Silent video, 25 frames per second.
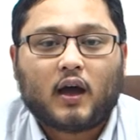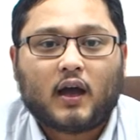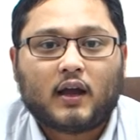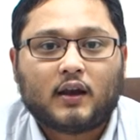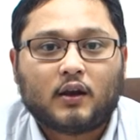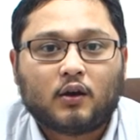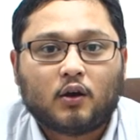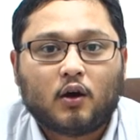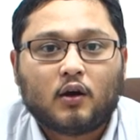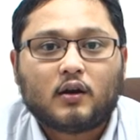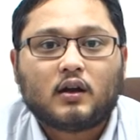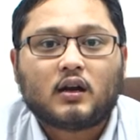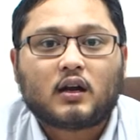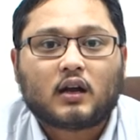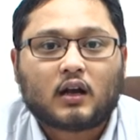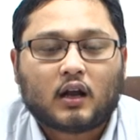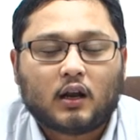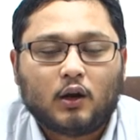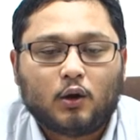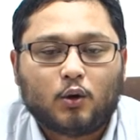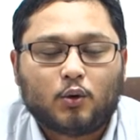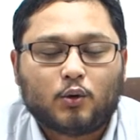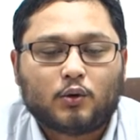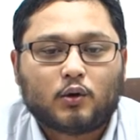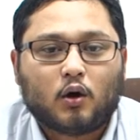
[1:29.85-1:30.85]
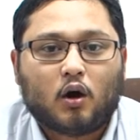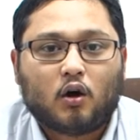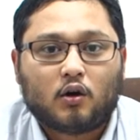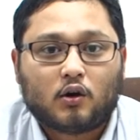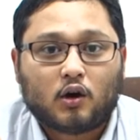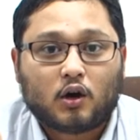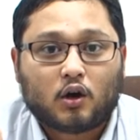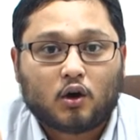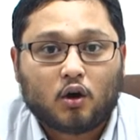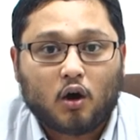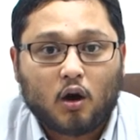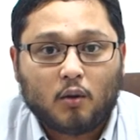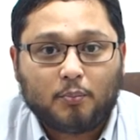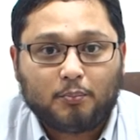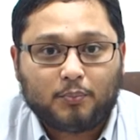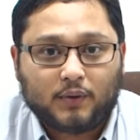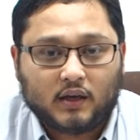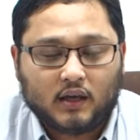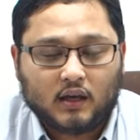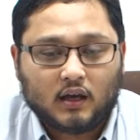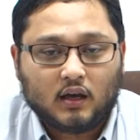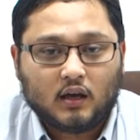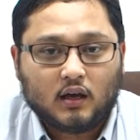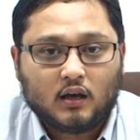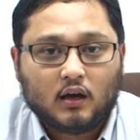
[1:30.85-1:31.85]
and not a clone or a
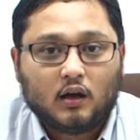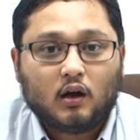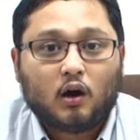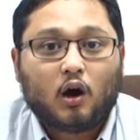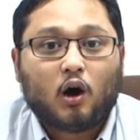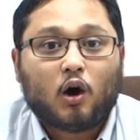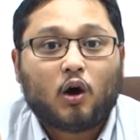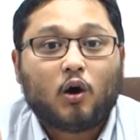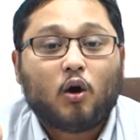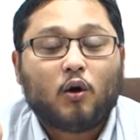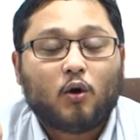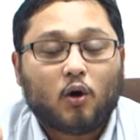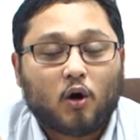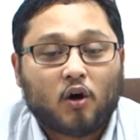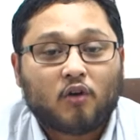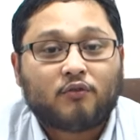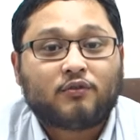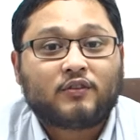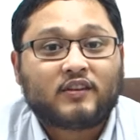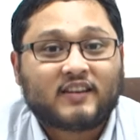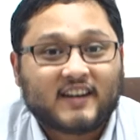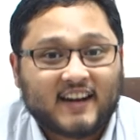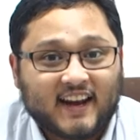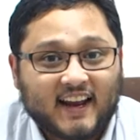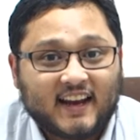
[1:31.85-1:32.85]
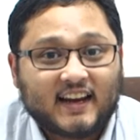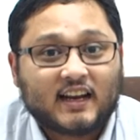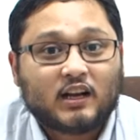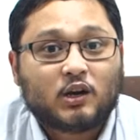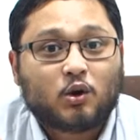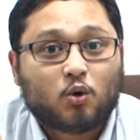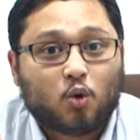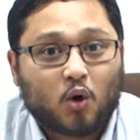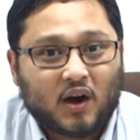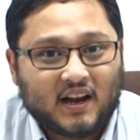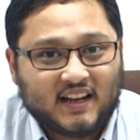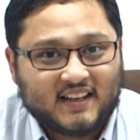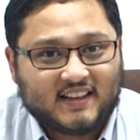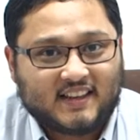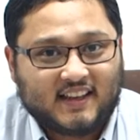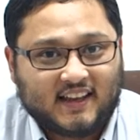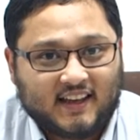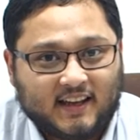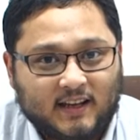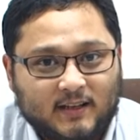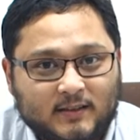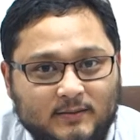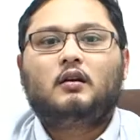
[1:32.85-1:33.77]
copy or of great quality.